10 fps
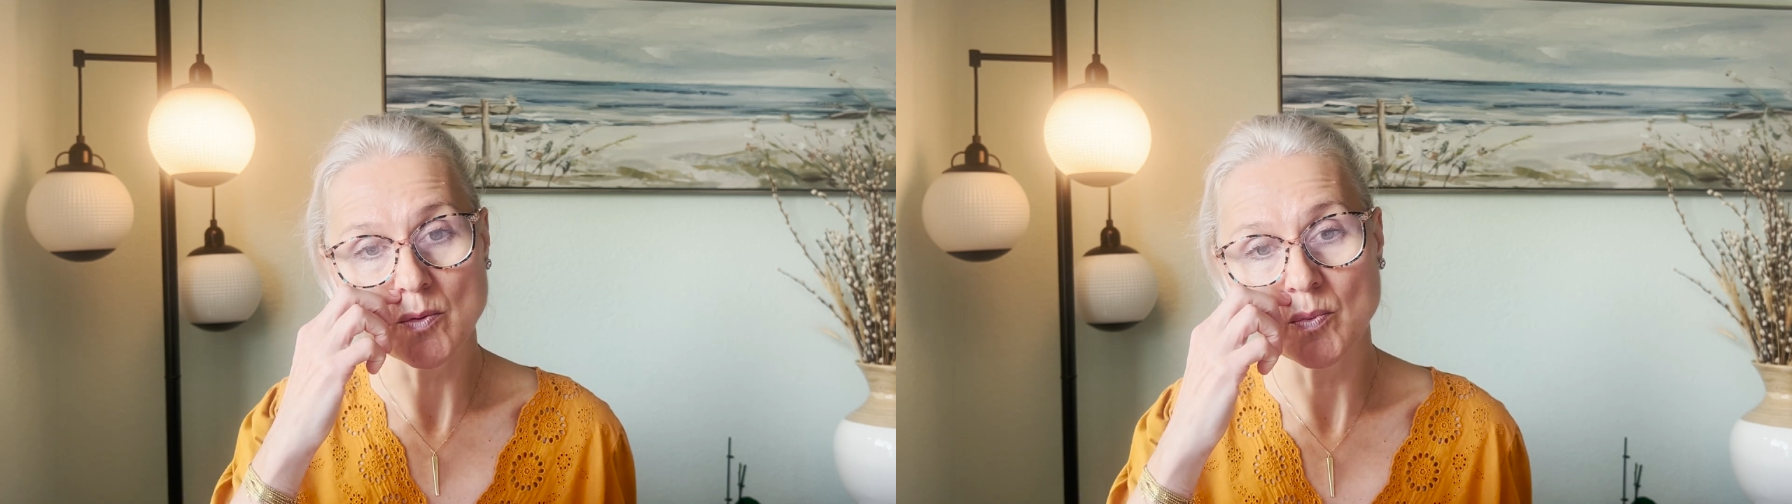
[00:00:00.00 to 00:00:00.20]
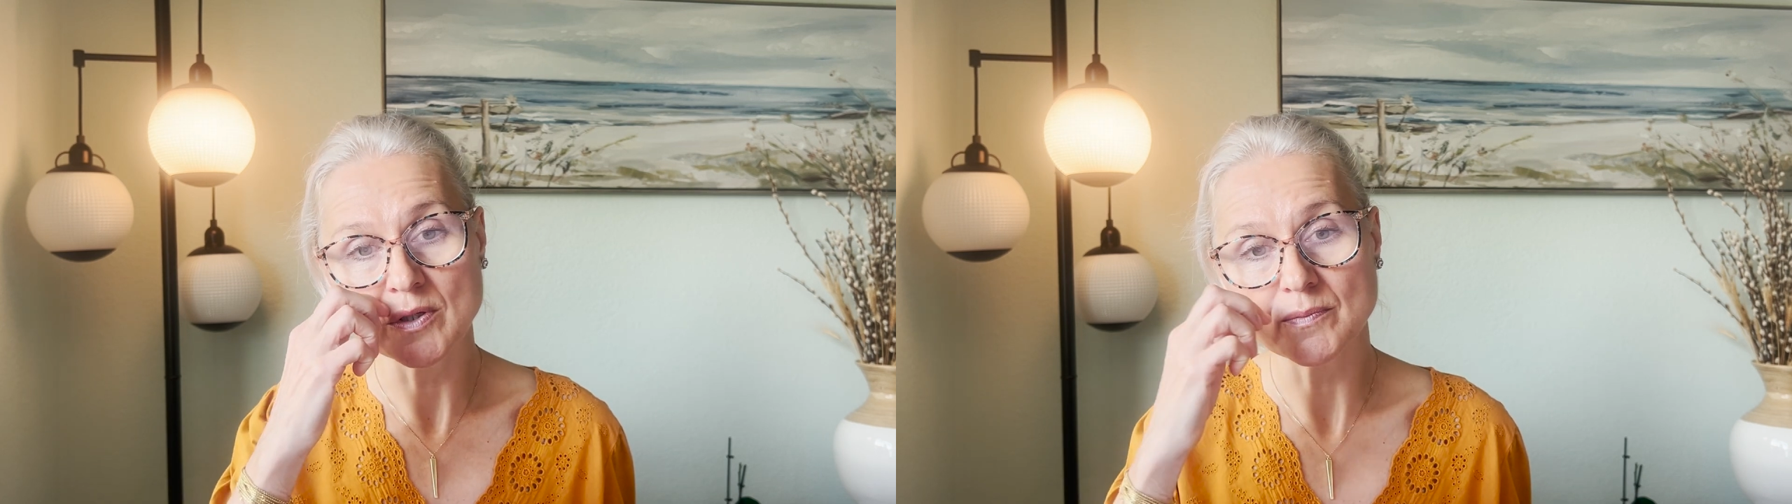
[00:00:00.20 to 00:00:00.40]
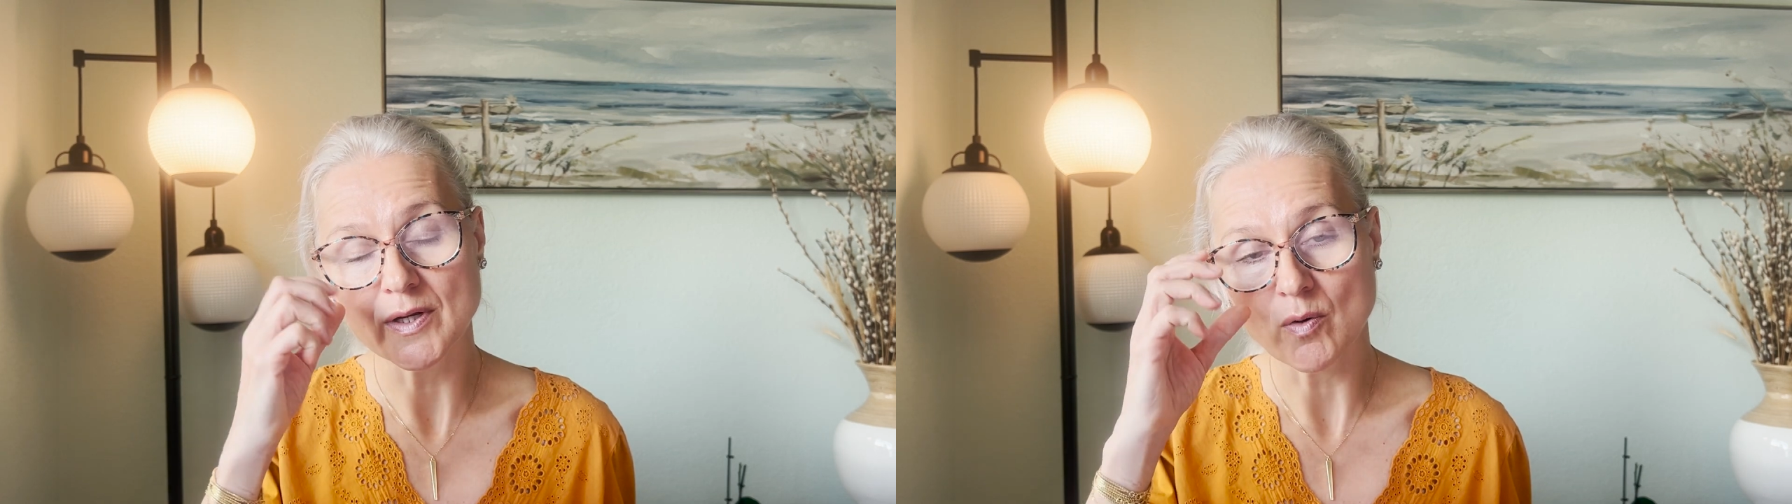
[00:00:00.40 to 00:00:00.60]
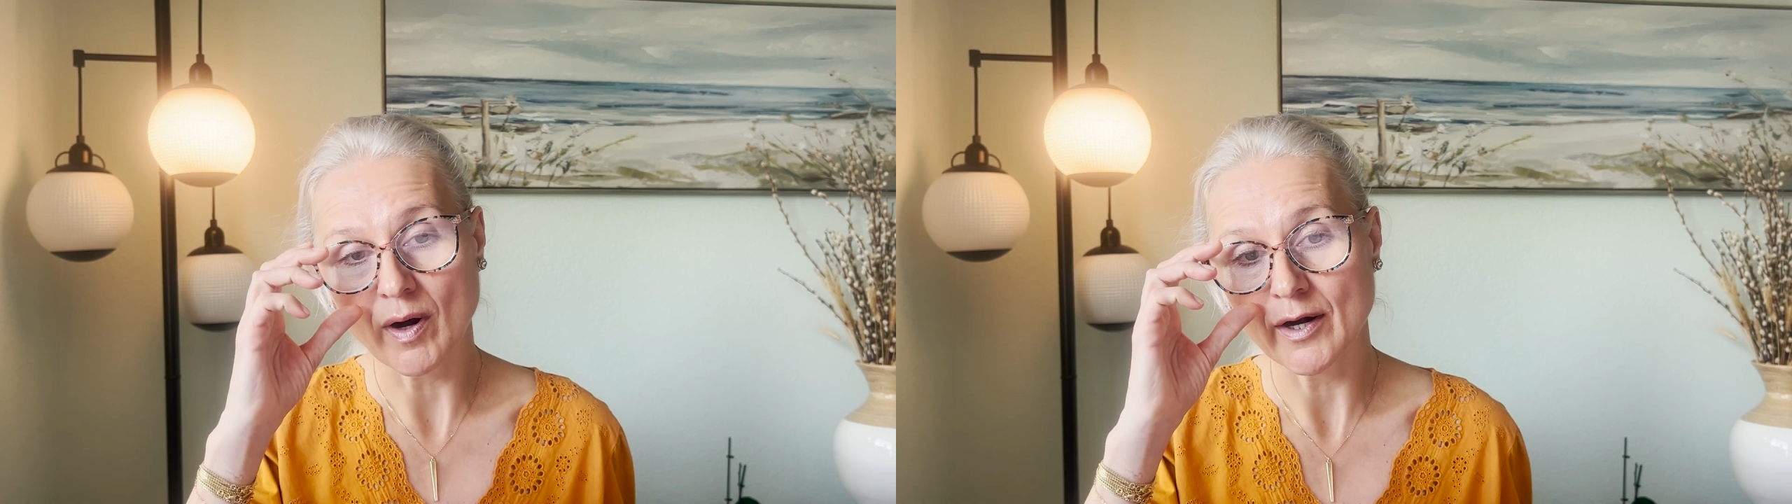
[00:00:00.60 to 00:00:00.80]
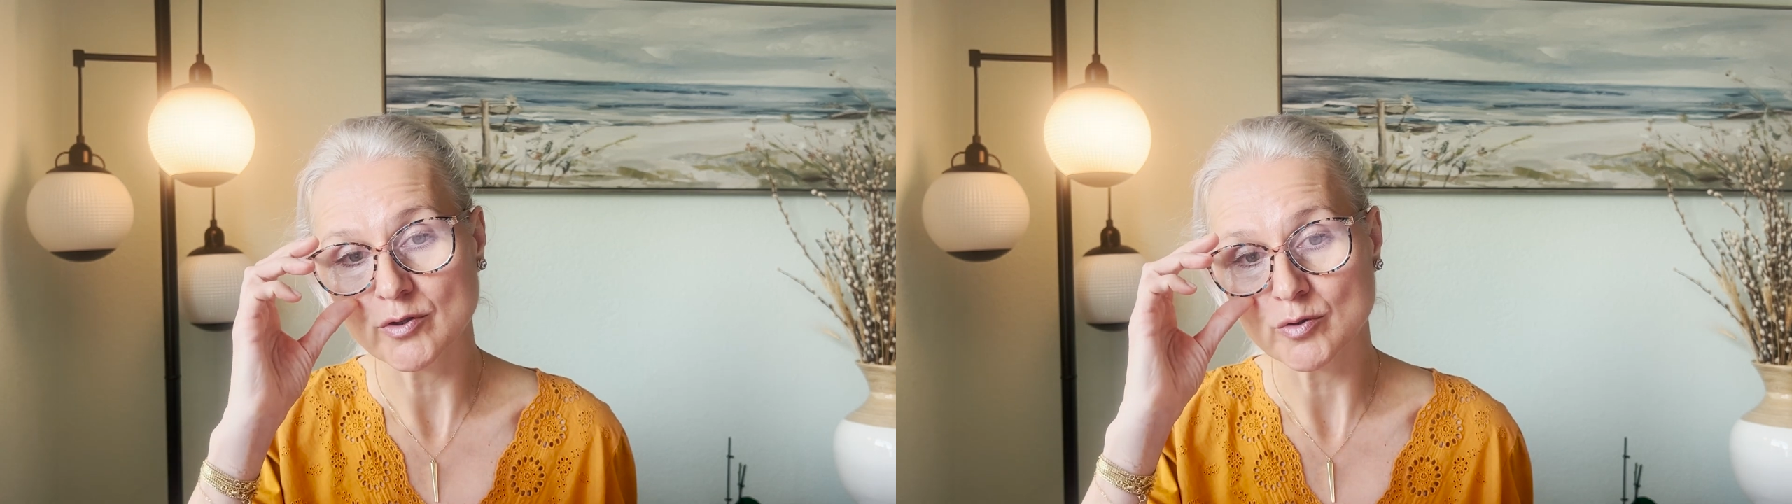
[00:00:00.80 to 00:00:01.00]
will
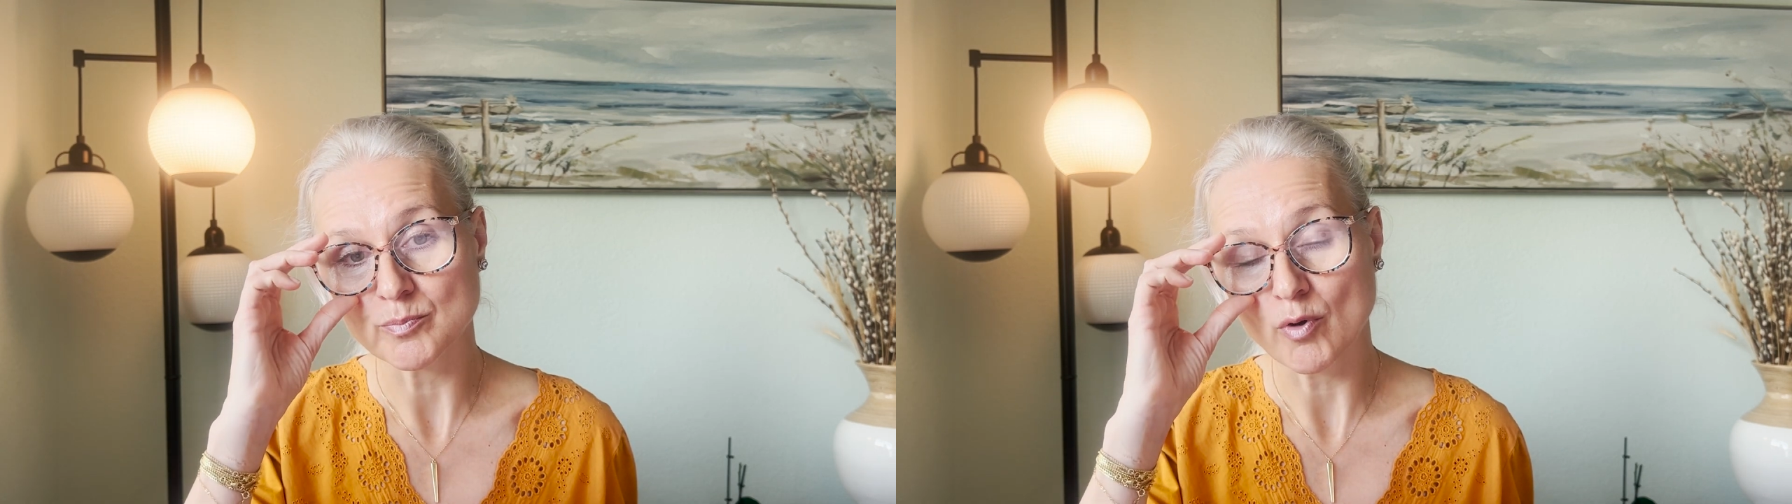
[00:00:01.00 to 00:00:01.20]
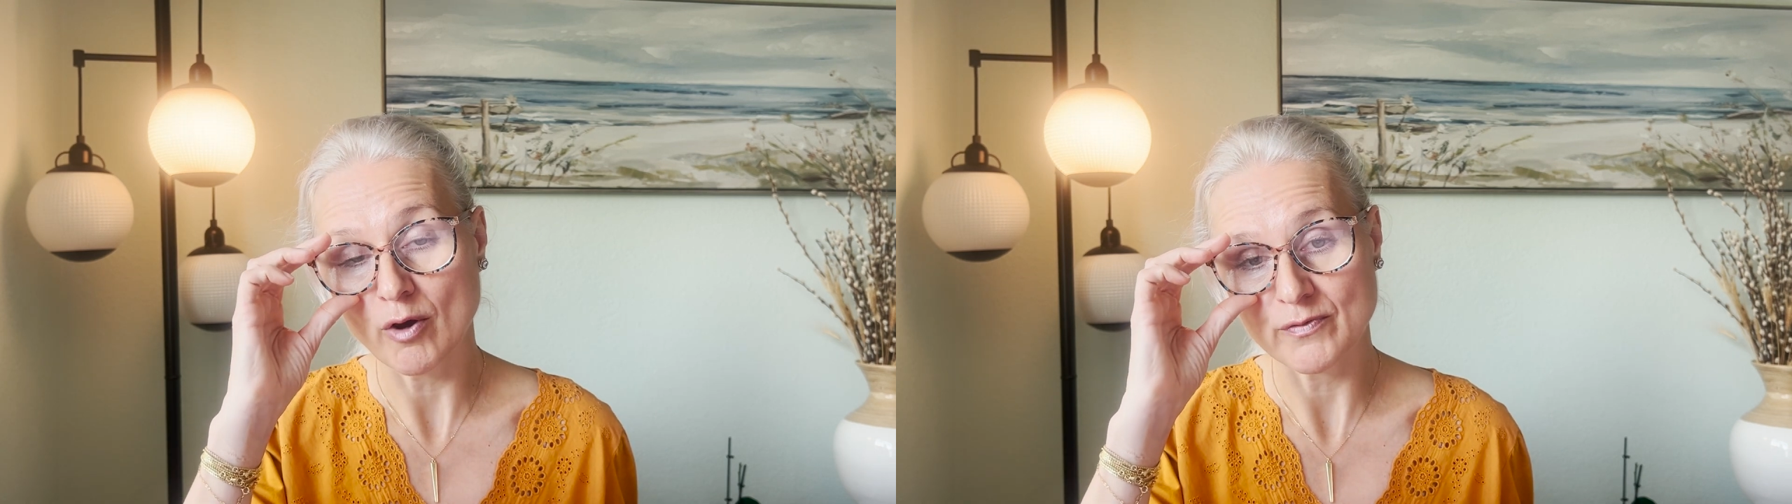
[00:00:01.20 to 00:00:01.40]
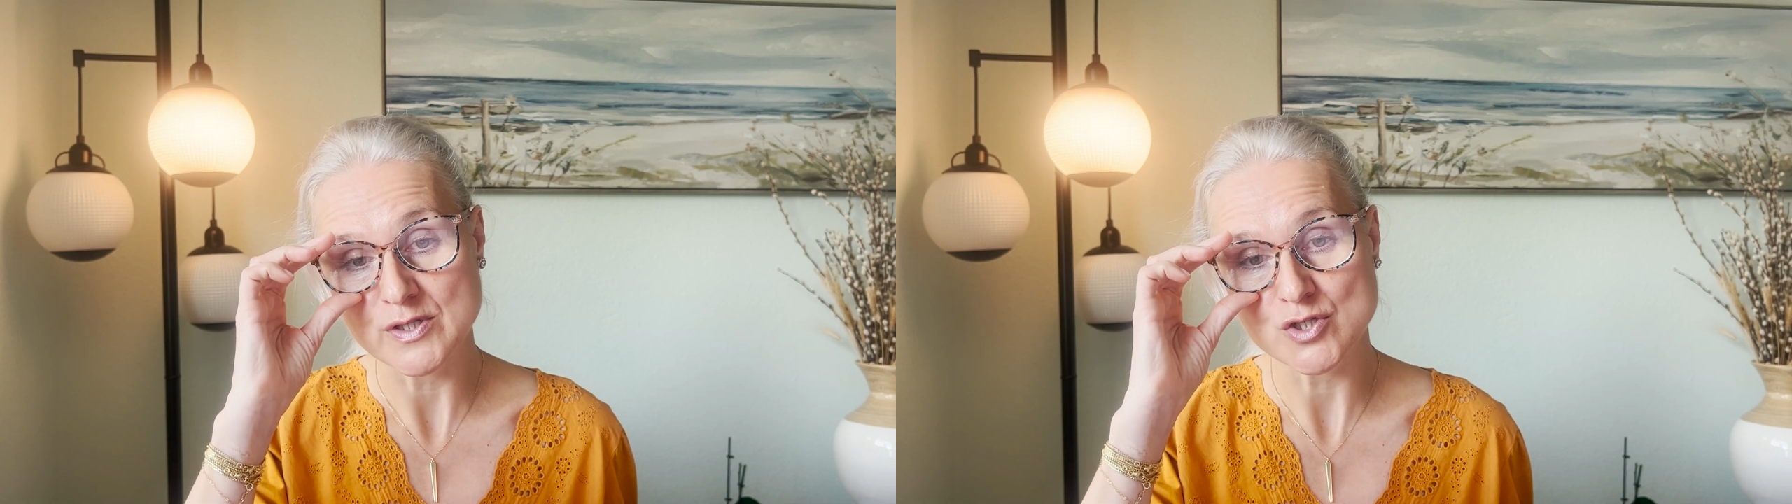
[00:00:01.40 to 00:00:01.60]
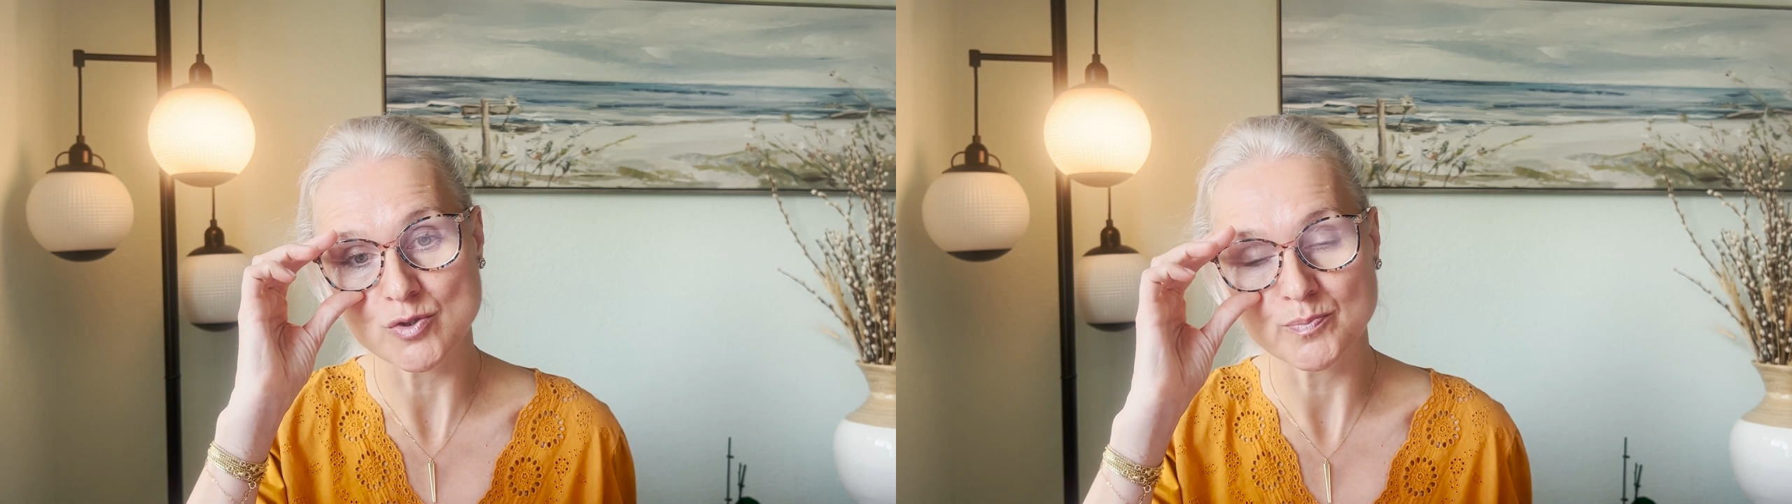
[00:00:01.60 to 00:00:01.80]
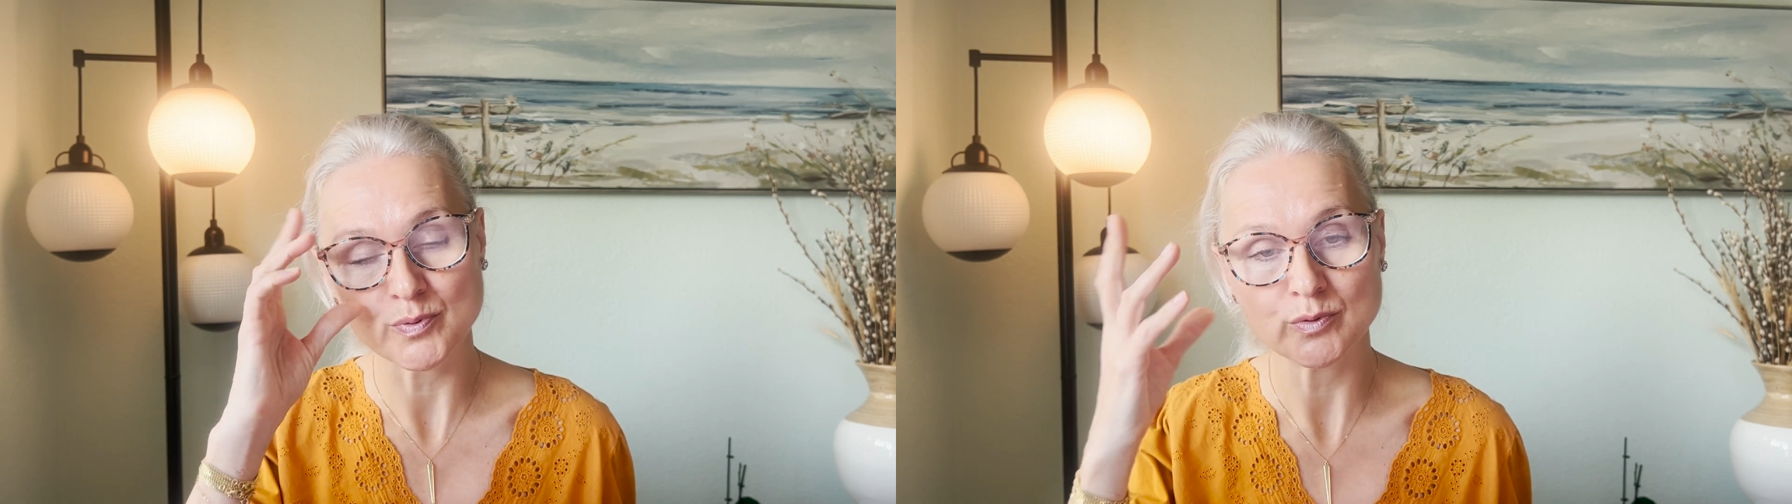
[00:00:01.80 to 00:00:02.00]
require nonprofits to
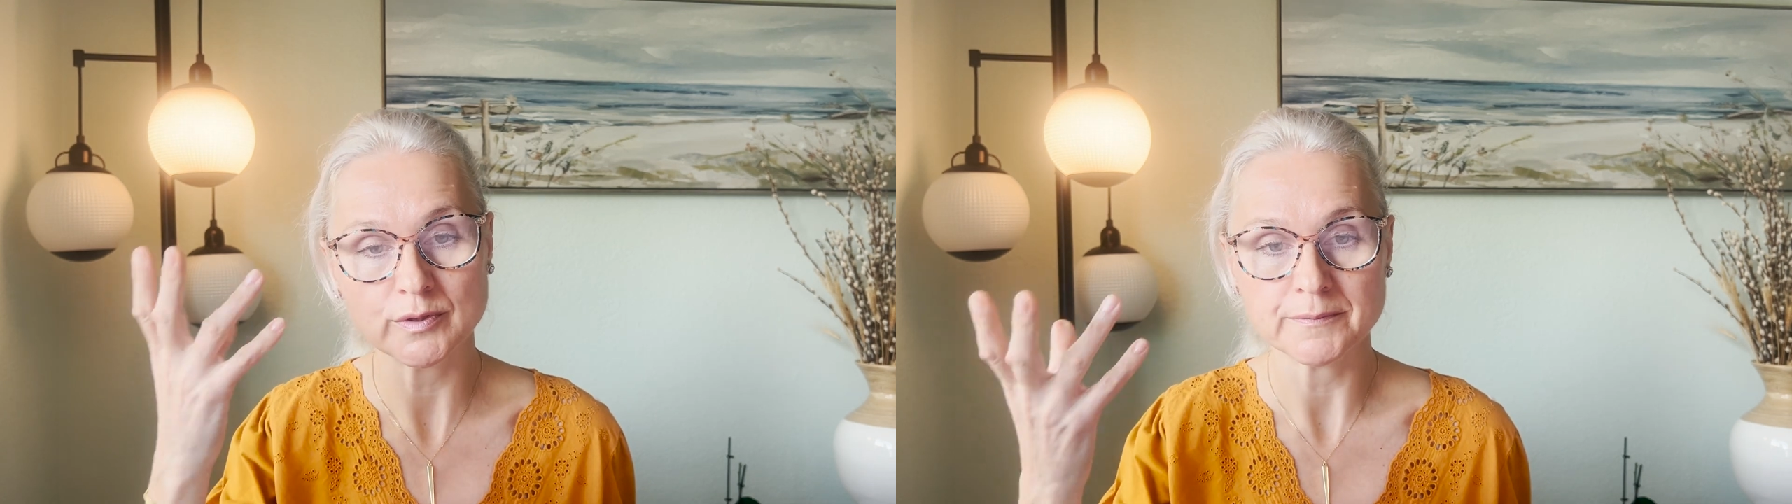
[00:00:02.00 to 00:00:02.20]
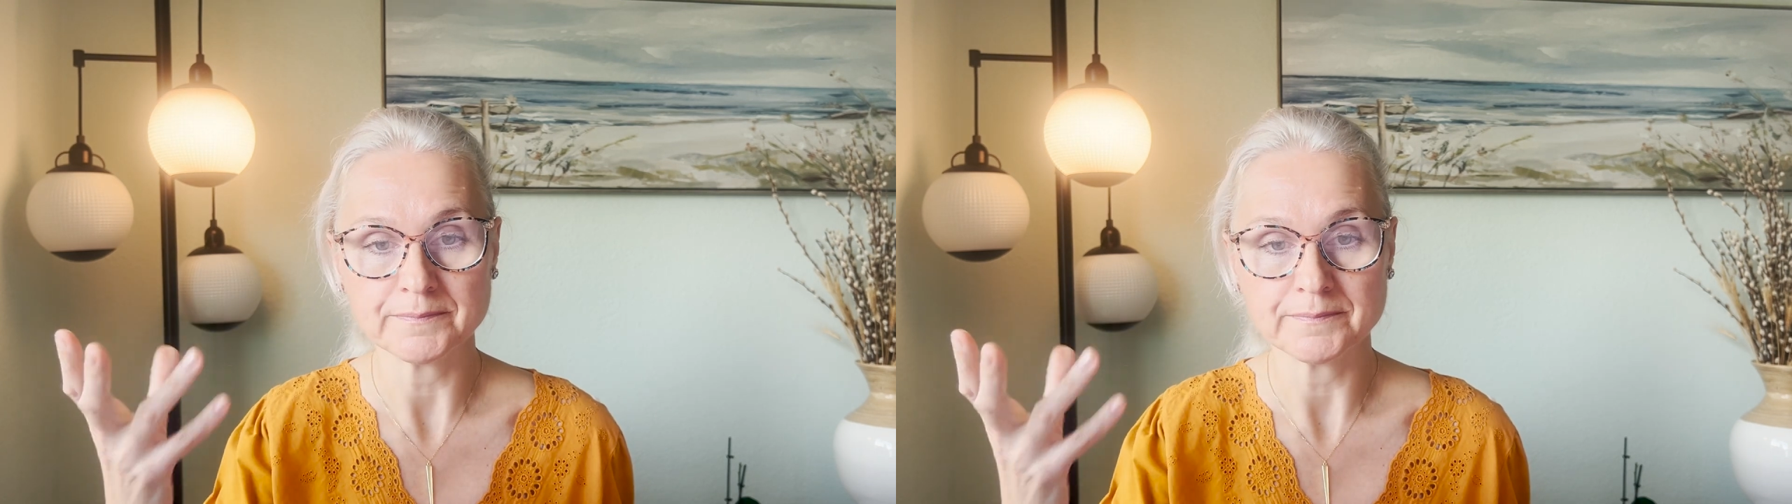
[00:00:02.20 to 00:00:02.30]
put